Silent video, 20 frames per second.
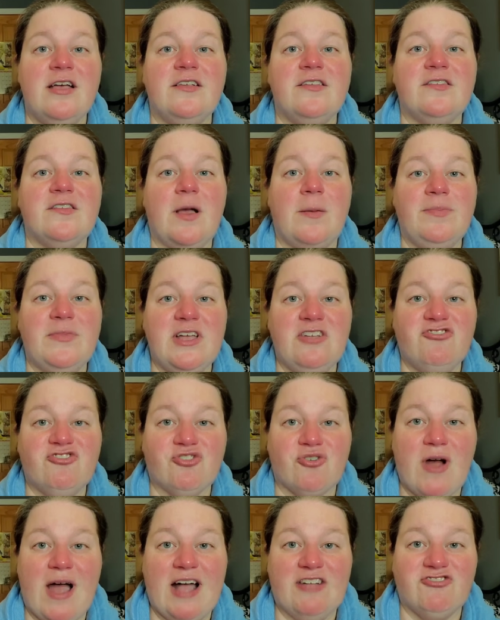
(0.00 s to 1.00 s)
Something
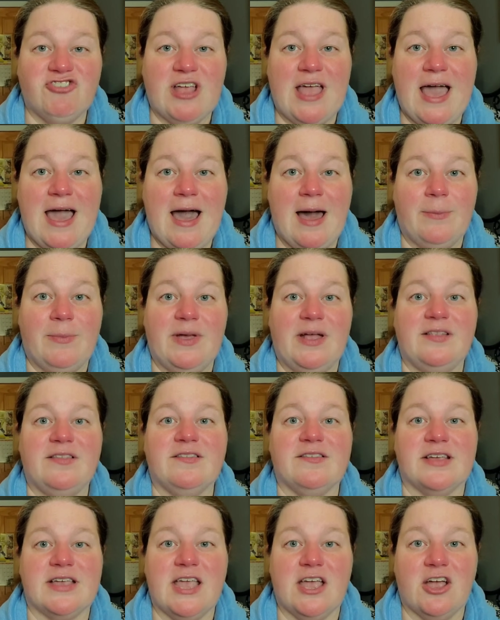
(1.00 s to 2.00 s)
tragic happens
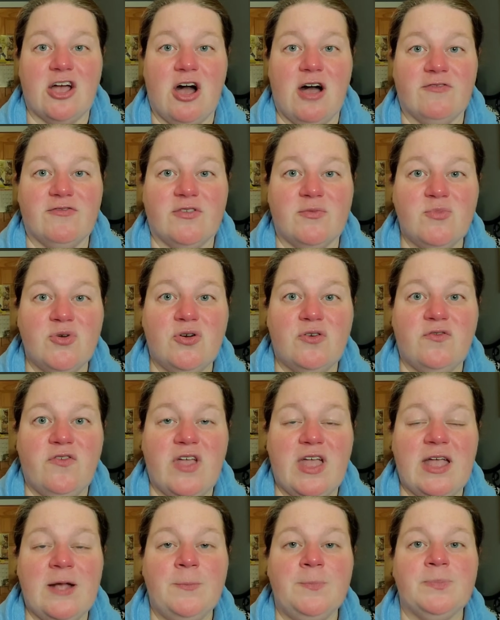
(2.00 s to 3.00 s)
to kick off the
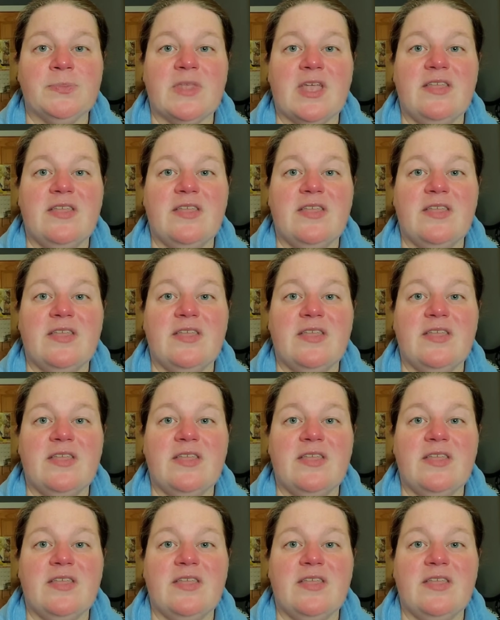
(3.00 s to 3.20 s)
movie.